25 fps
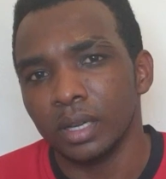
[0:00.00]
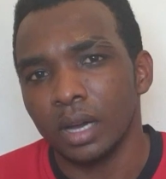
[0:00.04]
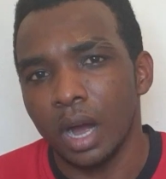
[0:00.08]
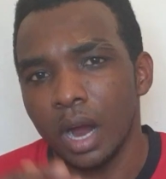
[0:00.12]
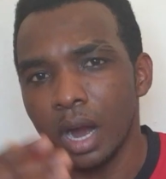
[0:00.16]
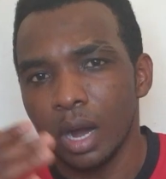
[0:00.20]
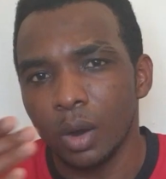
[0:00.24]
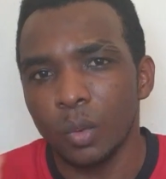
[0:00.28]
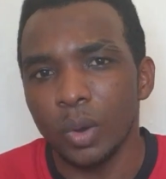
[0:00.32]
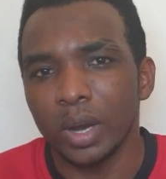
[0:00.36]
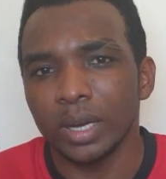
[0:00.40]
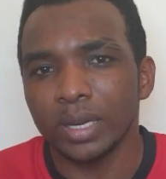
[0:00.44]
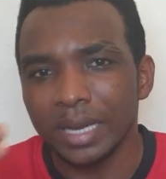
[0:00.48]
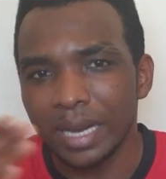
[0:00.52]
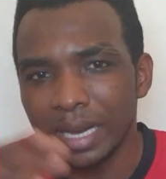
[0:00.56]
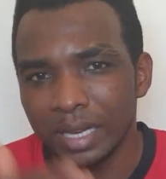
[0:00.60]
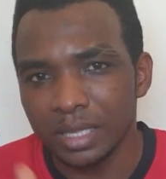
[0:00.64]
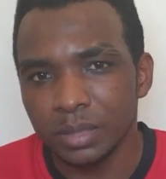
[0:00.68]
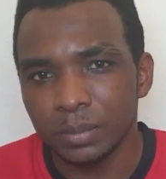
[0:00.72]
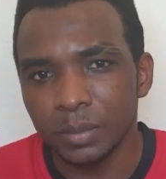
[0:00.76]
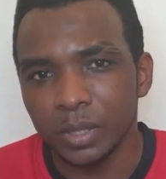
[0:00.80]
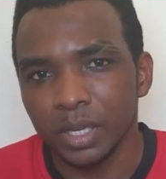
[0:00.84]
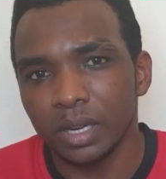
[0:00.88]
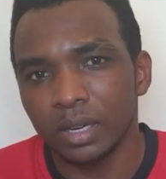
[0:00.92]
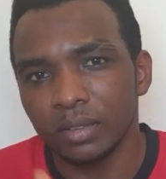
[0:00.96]
or what
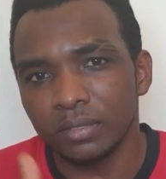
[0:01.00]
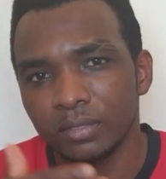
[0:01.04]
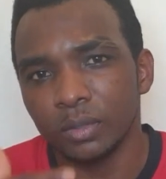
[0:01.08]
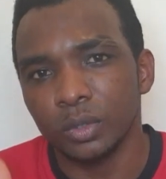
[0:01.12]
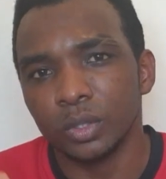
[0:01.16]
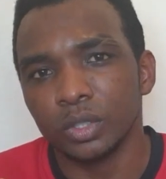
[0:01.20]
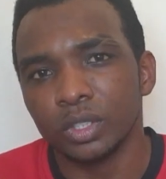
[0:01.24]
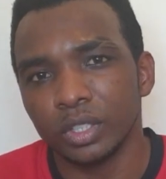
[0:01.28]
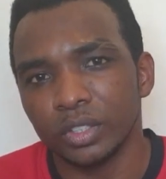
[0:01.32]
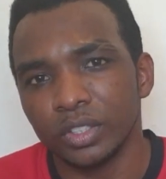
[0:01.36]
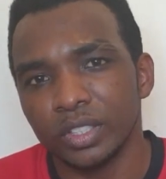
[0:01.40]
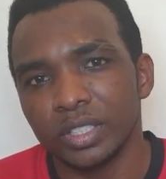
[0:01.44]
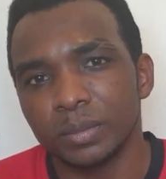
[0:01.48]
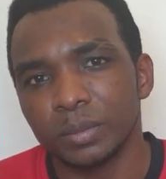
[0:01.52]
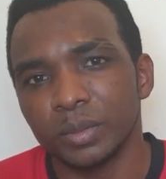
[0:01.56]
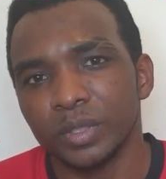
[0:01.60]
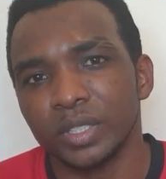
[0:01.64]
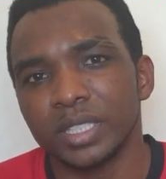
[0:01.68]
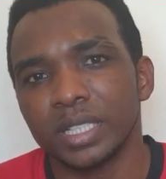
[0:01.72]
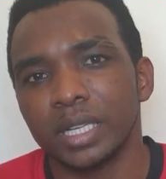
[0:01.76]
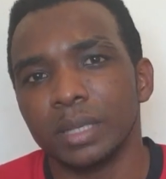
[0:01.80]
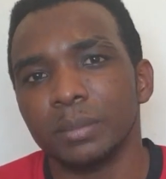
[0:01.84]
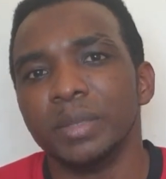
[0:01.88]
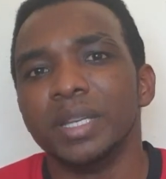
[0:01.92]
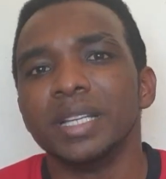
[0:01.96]
aspect of
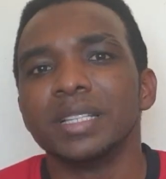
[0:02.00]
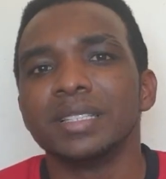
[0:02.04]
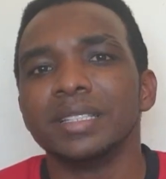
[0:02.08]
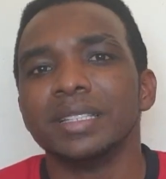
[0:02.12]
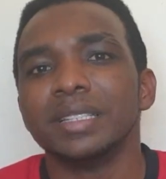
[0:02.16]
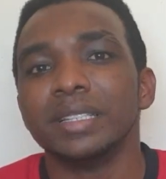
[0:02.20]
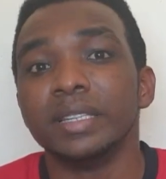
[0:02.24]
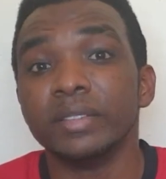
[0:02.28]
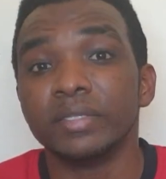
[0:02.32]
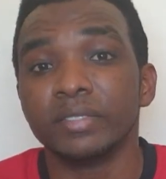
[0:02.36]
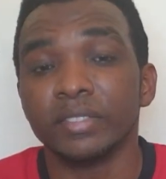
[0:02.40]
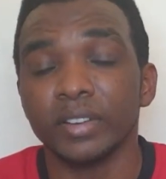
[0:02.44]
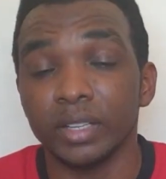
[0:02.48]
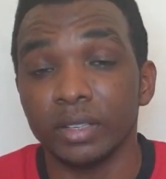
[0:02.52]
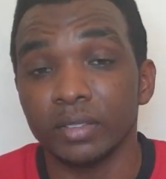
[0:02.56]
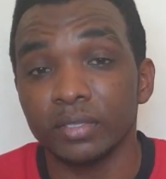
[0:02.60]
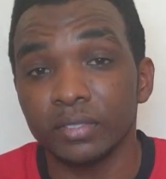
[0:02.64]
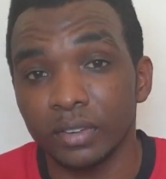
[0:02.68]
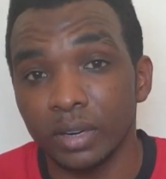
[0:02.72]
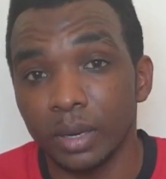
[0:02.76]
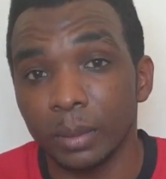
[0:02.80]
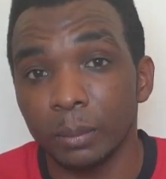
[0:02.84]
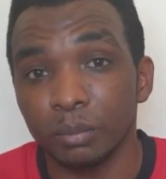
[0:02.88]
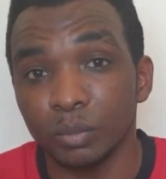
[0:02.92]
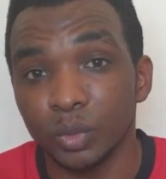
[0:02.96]
photorespiration makes it different
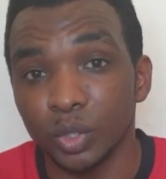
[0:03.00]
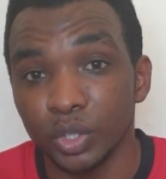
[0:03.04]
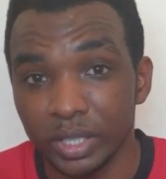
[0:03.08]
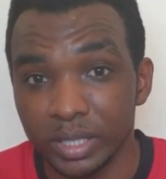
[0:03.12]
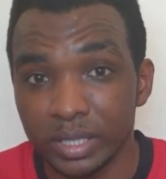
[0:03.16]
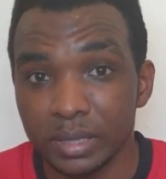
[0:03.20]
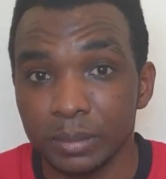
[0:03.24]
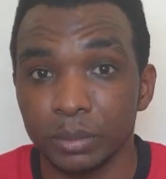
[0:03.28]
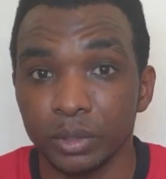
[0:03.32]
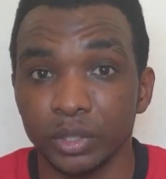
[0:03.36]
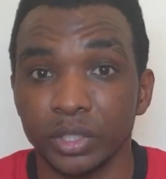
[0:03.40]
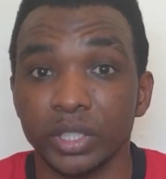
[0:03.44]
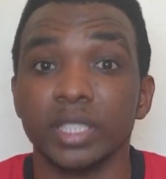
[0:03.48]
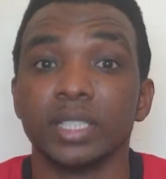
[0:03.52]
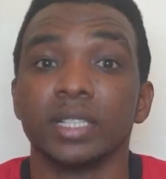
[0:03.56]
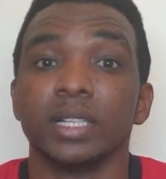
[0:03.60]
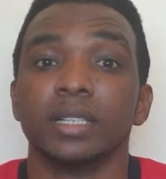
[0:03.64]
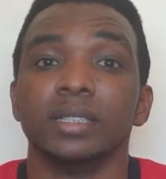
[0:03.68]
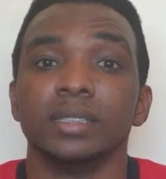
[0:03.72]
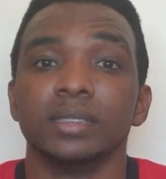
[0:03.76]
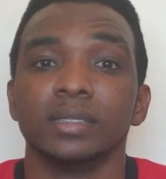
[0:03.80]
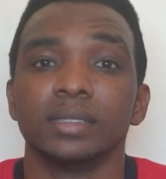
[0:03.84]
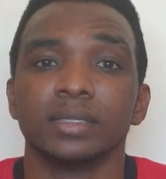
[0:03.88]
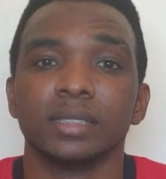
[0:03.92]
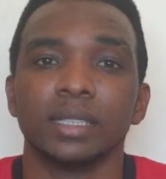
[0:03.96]
from
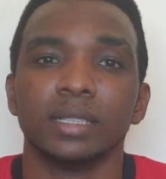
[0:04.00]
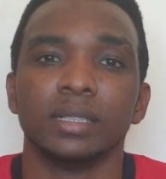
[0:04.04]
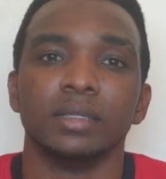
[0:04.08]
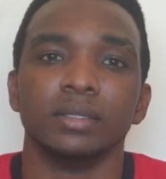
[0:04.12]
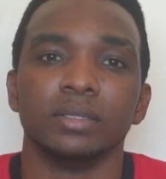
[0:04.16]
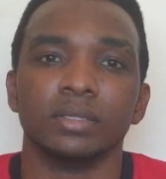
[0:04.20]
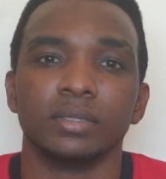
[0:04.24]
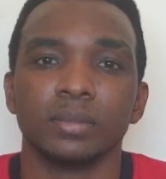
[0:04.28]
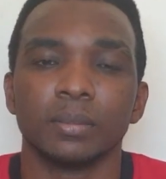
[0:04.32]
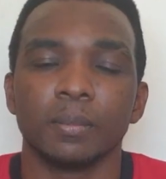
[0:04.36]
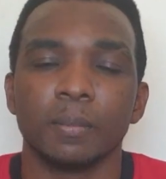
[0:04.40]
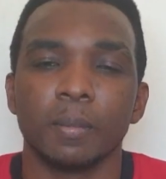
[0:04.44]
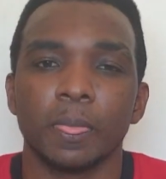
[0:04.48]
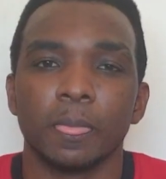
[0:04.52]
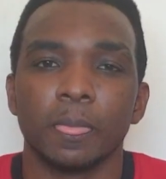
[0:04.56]
respiration itself.